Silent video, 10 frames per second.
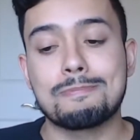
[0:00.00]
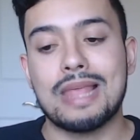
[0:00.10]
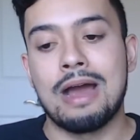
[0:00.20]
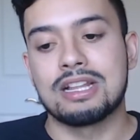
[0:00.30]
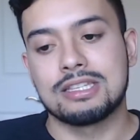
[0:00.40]

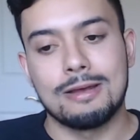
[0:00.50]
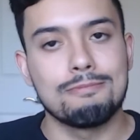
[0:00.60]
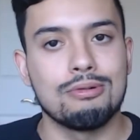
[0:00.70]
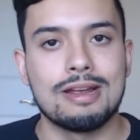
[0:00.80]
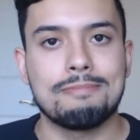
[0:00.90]
at
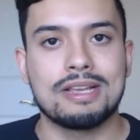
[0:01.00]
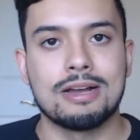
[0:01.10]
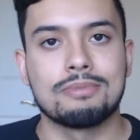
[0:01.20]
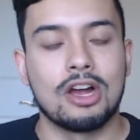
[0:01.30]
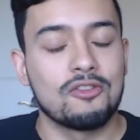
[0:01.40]
some point,
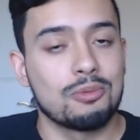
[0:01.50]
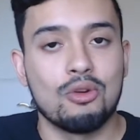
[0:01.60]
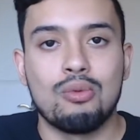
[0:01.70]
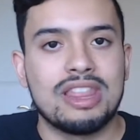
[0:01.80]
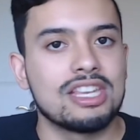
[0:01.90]
become
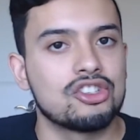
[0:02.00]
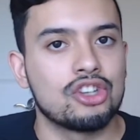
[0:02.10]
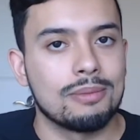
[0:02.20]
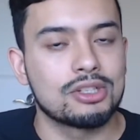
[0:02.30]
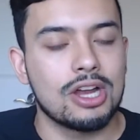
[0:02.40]
comfortable with his
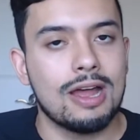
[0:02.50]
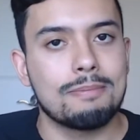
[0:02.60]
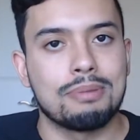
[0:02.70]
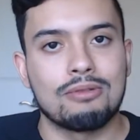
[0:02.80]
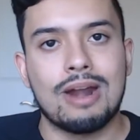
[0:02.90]
jump
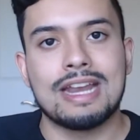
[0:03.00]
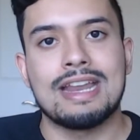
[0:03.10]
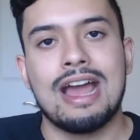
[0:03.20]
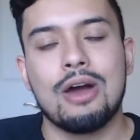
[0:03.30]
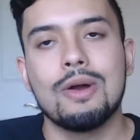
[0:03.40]
shot, but right
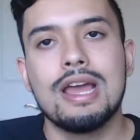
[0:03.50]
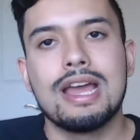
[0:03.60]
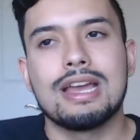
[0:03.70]
now,